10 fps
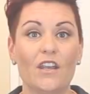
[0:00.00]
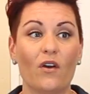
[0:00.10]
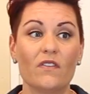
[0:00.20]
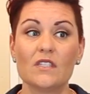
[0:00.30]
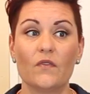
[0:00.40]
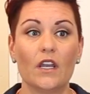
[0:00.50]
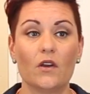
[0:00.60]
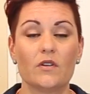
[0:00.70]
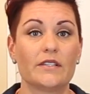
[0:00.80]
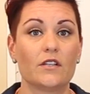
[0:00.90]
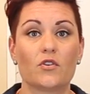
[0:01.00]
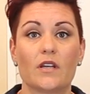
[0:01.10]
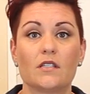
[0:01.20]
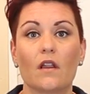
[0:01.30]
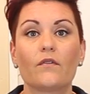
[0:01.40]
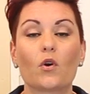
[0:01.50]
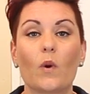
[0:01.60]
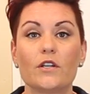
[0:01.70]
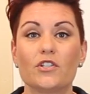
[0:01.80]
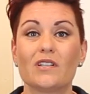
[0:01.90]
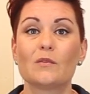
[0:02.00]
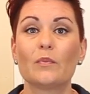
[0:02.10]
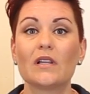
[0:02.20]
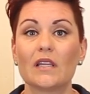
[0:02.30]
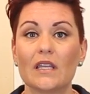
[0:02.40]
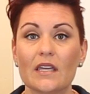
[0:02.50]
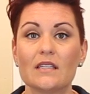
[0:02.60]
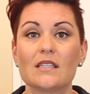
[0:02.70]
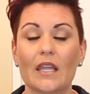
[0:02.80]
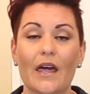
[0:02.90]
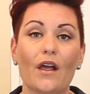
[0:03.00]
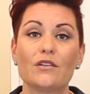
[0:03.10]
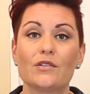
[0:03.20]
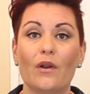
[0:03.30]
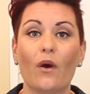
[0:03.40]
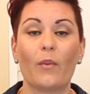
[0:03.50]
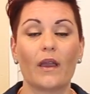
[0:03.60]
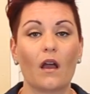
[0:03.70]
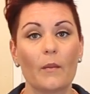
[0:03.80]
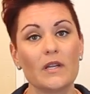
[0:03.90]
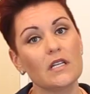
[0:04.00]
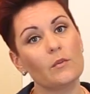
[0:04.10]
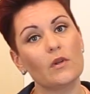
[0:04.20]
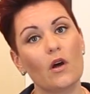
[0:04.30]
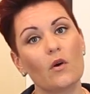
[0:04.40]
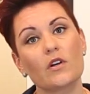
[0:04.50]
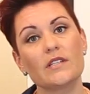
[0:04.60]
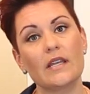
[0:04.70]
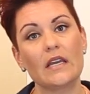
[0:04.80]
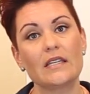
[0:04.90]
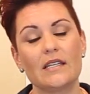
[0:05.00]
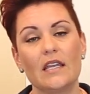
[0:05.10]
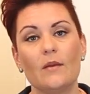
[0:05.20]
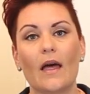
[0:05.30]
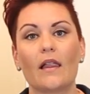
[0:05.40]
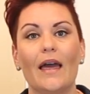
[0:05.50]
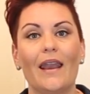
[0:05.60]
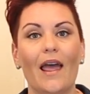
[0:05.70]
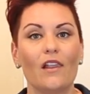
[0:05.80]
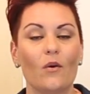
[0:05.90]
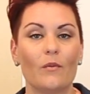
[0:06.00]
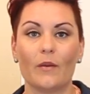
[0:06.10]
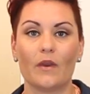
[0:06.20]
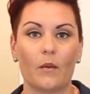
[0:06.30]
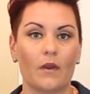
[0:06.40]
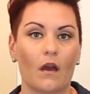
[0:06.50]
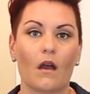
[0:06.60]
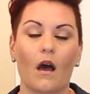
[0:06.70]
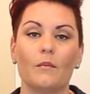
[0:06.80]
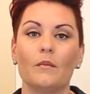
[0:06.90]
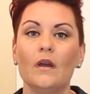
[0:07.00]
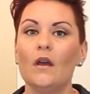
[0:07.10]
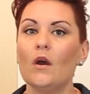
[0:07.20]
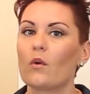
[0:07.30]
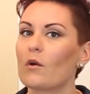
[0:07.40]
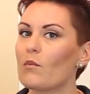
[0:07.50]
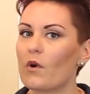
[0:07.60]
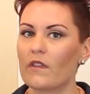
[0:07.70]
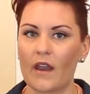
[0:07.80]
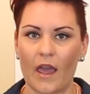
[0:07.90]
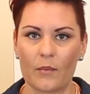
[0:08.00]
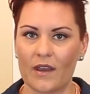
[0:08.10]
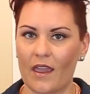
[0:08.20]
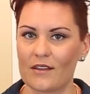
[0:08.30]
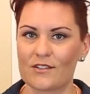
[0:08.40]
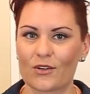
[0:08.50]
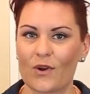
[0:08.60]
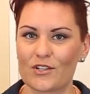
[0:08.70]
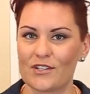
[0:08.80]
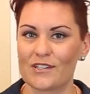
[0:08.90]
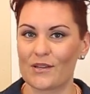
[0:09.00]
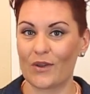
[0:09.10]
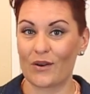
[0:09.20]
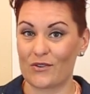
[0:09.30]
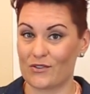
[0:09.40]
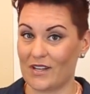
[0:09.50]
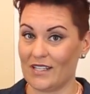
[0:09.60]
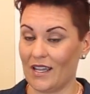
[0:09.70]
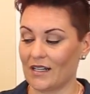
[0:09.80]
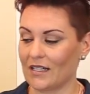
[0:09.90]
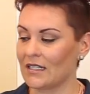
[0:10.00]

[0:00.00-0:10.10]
Now, if this video doesn't address all of your questions, please let us know by commenting below or sending us an email at hello@babycubby.com. We're more than happy to answer questions that we don't address here.